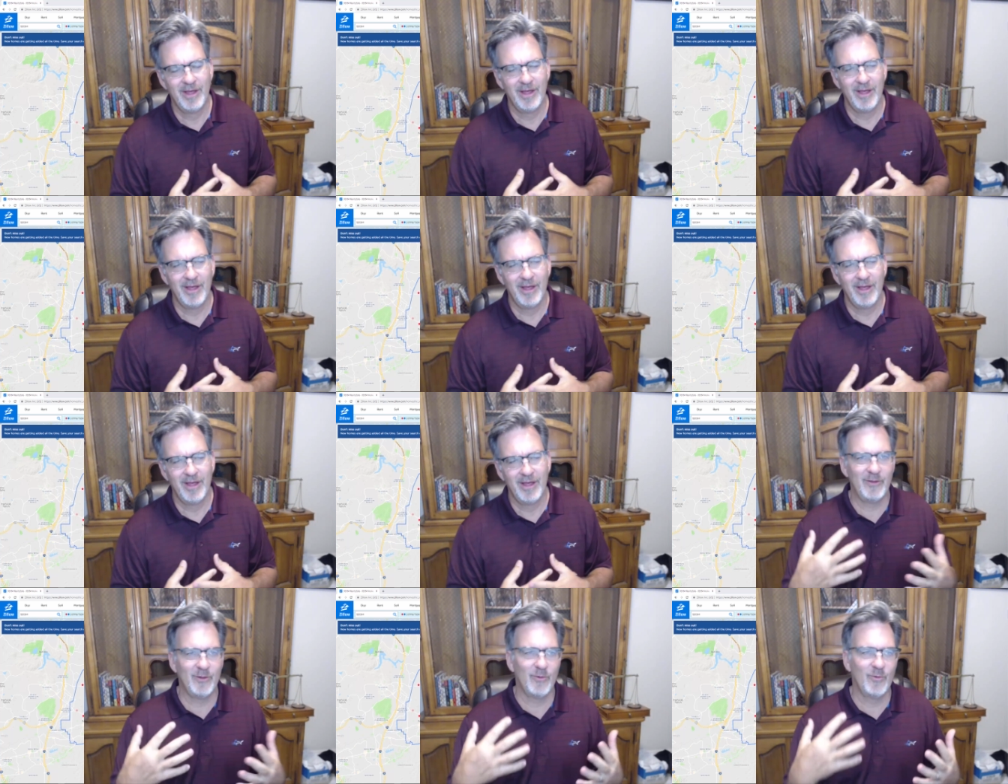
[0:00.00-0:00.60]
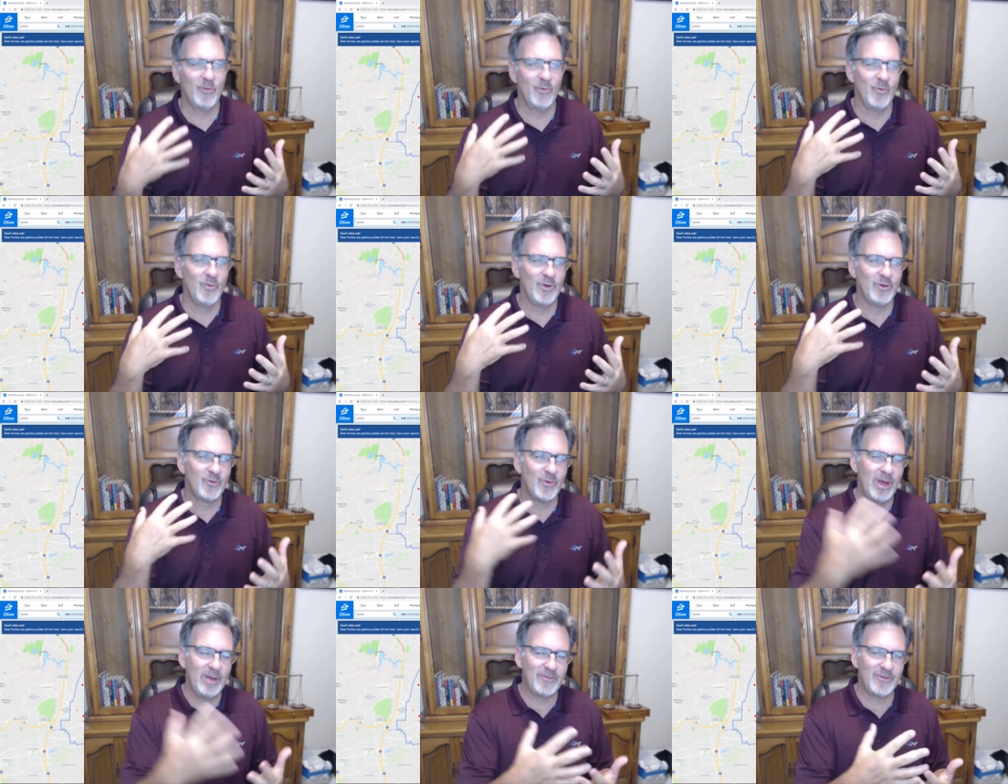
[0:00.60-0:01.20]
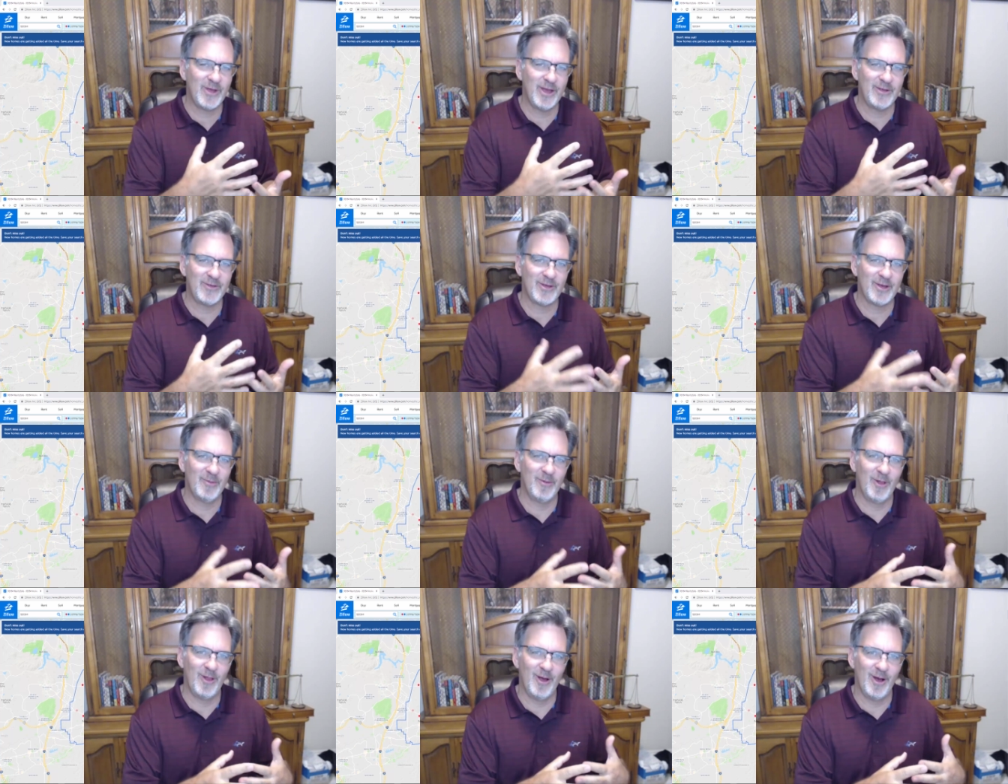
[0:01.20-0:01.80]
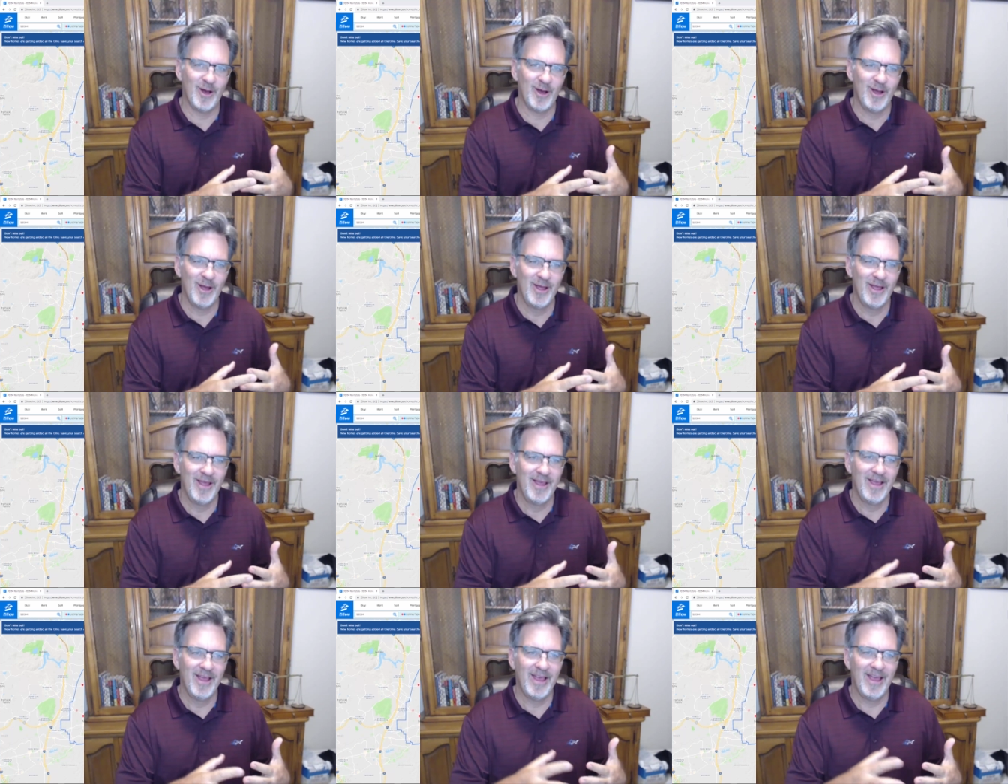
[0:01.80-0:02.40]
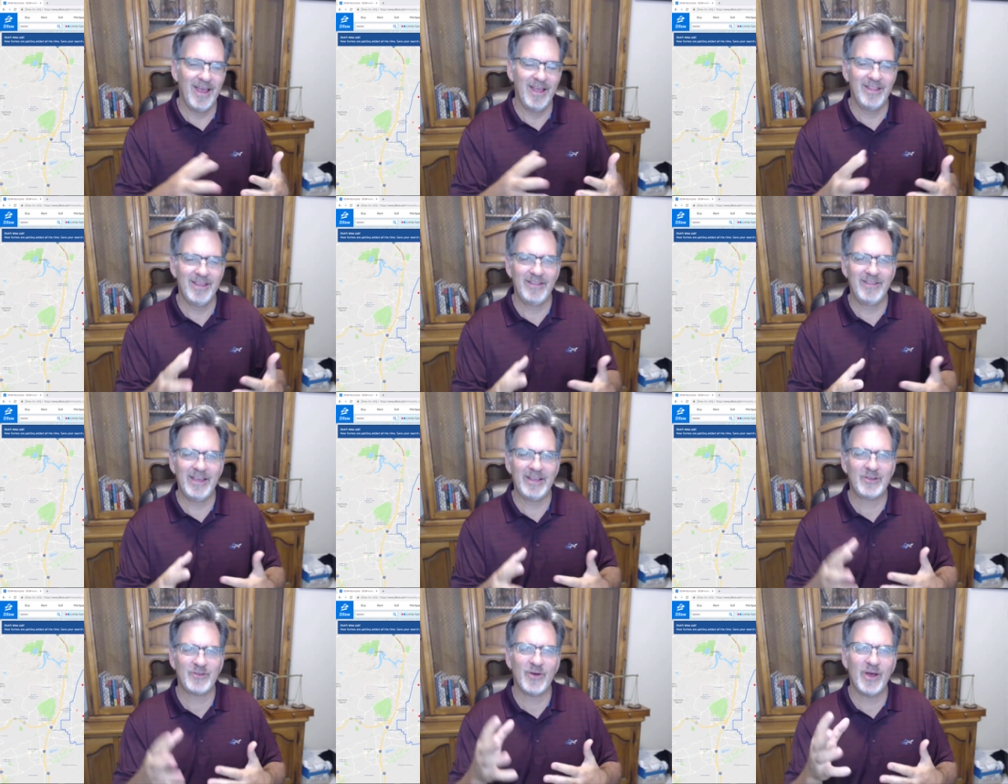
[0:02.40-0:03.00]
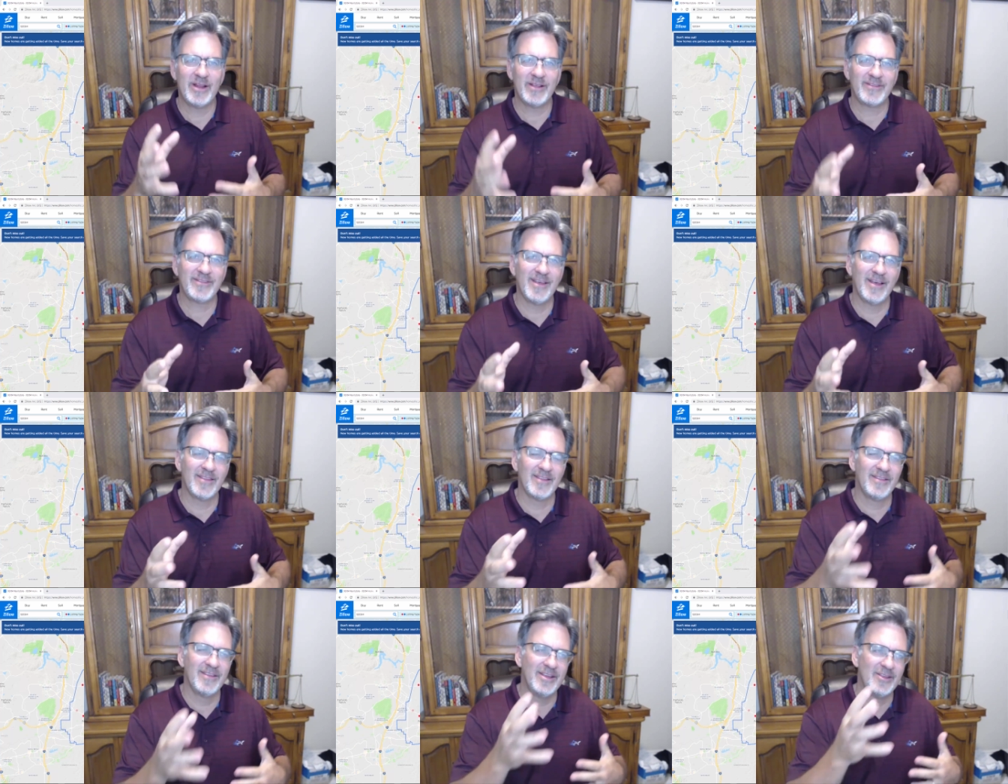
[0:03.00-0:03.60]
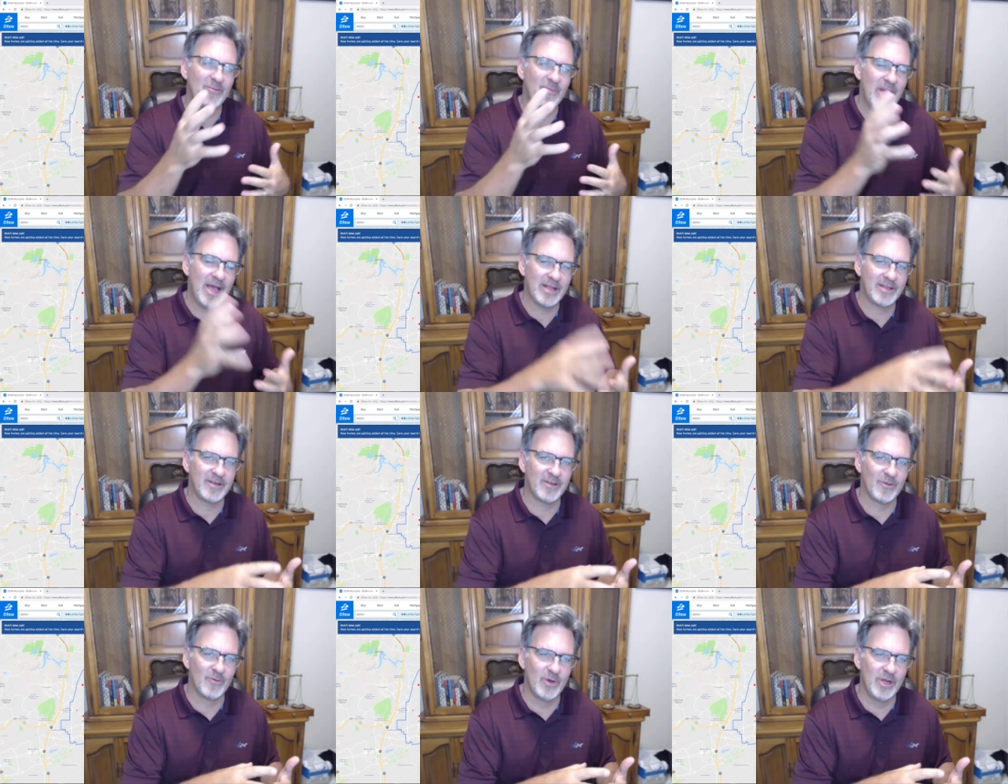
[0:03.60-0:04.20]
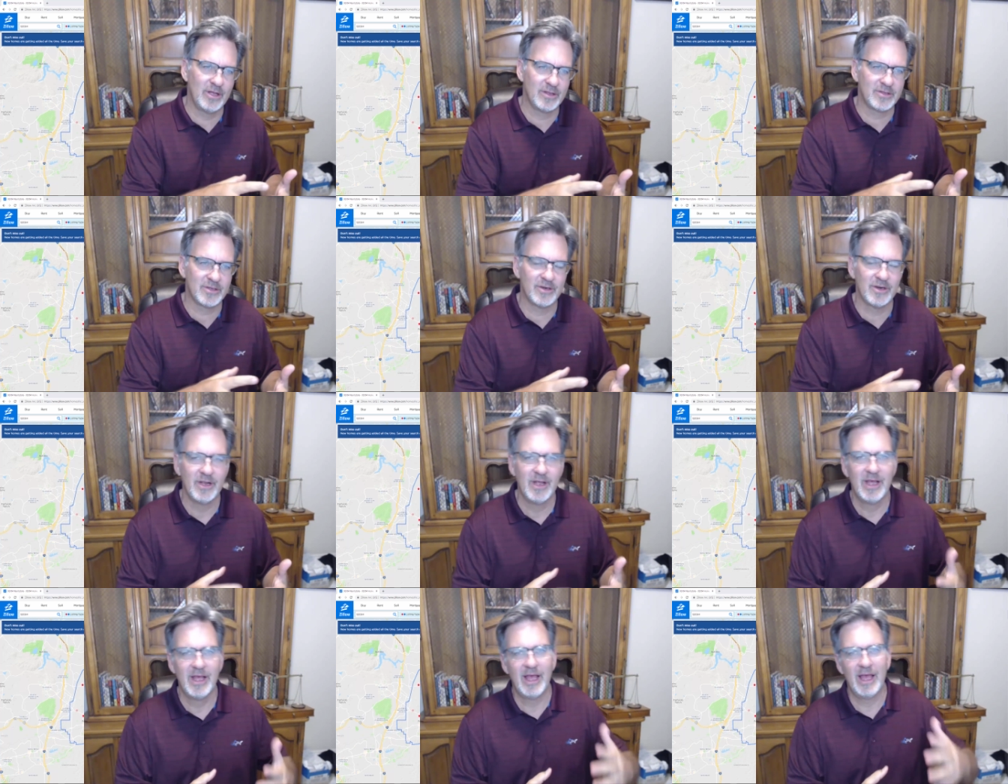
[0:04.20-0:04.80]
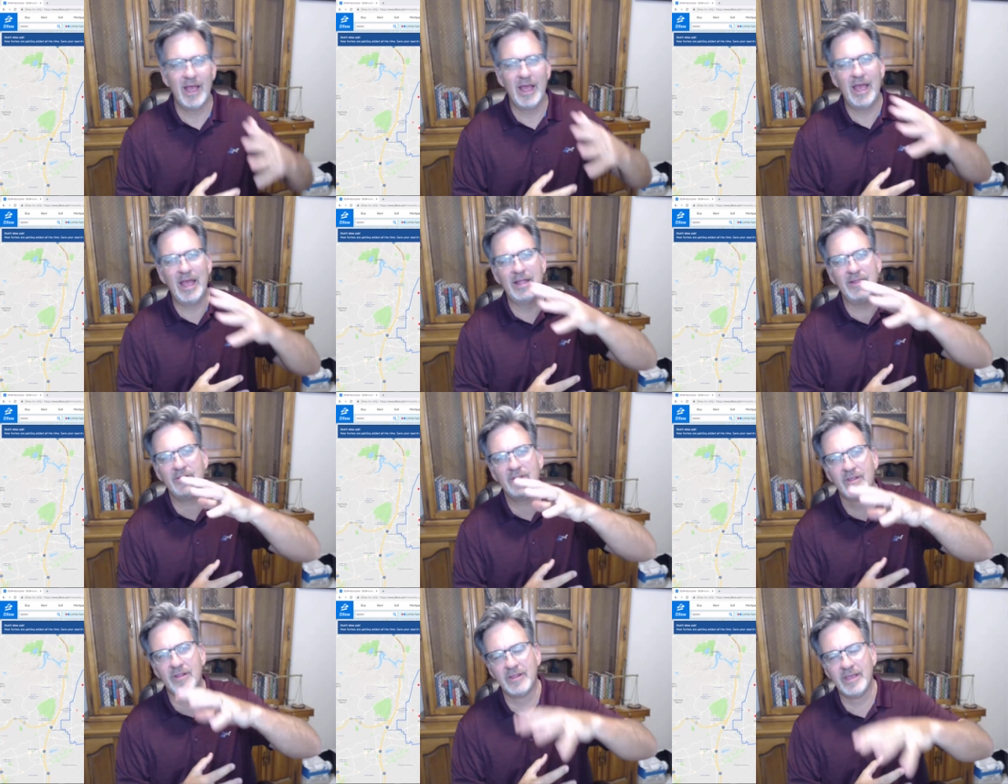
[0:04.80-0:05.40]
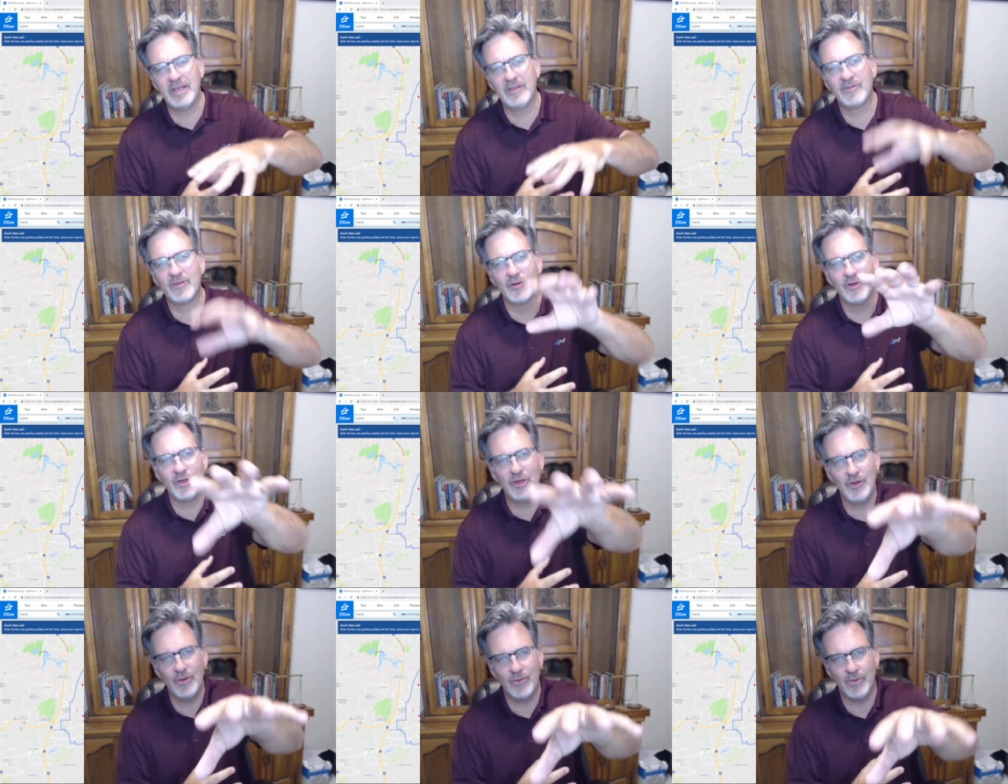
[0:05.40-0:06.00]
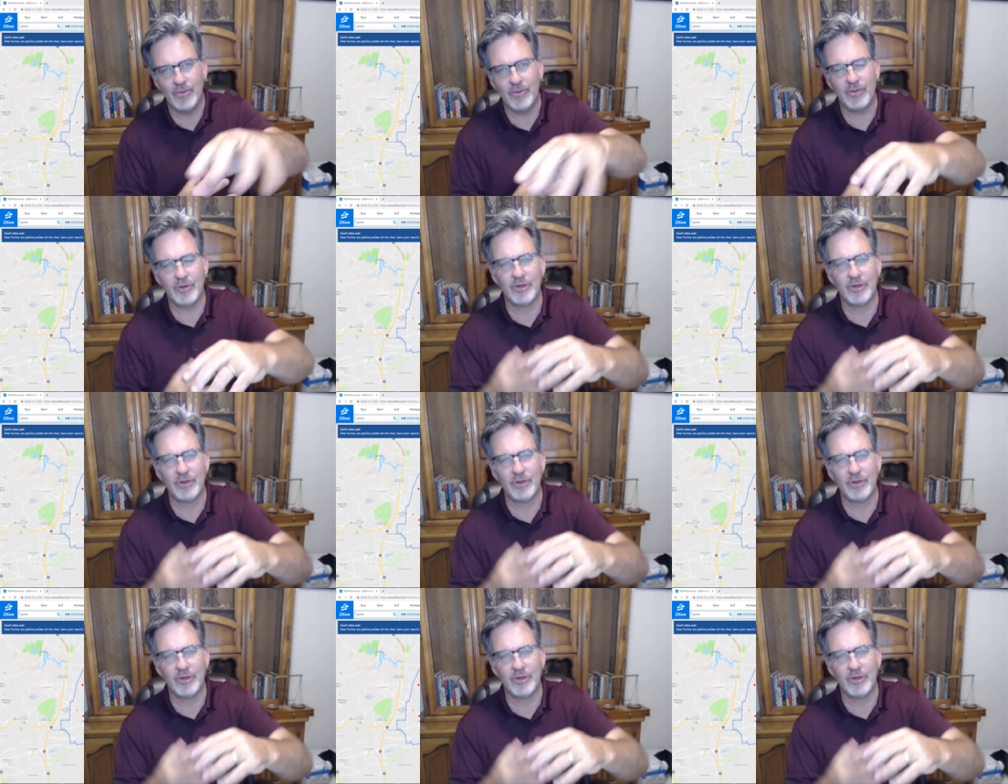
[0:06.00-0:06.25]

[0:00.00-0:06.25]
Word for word: And then the, these websites come along, and then they try to sell the leads back to the realtor, and the leads are you.